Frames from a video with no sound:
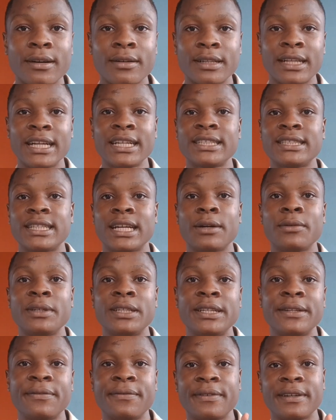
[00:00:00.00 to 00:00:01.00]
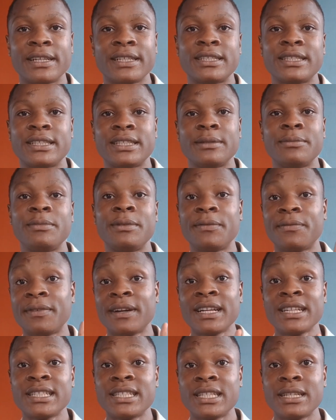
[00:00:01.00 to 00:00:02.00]
Now let's start with the first tip. The
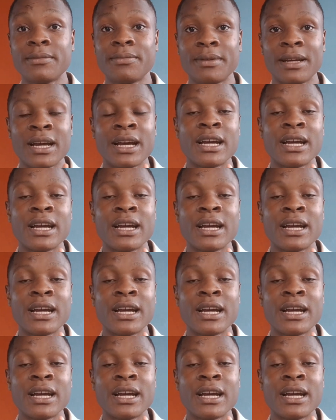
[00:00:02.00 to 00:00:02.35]
first tip